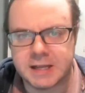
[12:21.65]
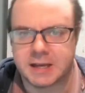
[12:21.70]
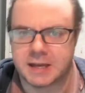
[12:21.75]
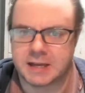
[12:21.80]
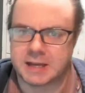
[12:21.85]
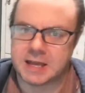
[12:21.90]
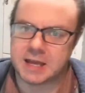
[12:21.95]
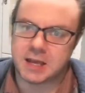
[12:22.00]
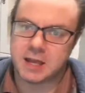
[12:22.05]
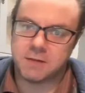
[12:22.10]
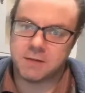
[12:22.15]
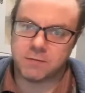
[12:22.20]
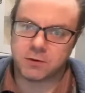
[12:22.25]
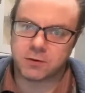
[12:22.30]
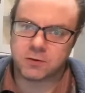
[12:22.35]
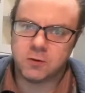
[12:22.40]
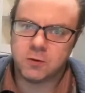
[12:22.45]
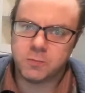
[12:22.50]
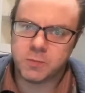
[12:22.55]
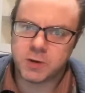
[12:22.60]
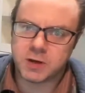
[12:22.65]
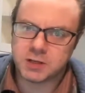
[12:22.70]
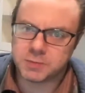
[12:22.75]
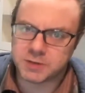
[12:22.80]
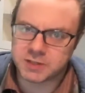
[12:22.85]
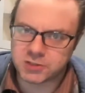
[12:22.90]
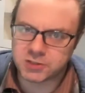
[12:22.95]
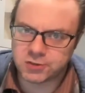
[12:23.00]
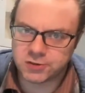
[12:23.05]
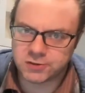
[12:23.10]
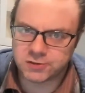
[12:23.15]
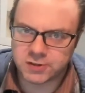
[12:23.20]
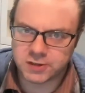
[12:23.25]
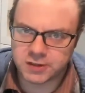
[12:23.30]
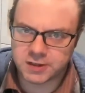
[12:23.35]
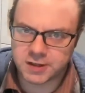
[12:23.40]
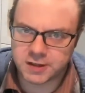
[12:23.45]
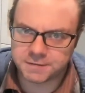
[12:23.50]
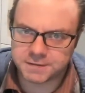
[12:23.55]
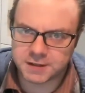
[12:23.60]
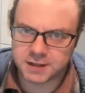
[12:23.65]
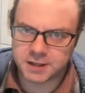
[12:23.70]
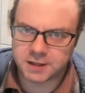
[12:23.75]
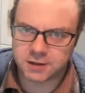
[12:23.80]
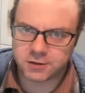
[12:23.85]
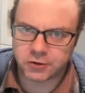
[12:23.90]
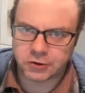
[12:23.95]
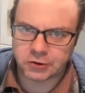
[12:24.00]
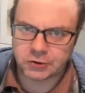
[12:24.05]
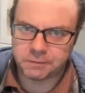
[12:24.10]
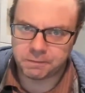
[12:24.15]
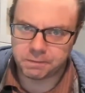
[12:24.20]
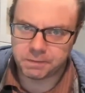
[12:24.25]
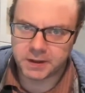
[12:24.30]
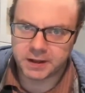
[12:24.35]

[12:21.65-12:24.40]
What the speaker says: I can't give her too much, but just enough to kill her.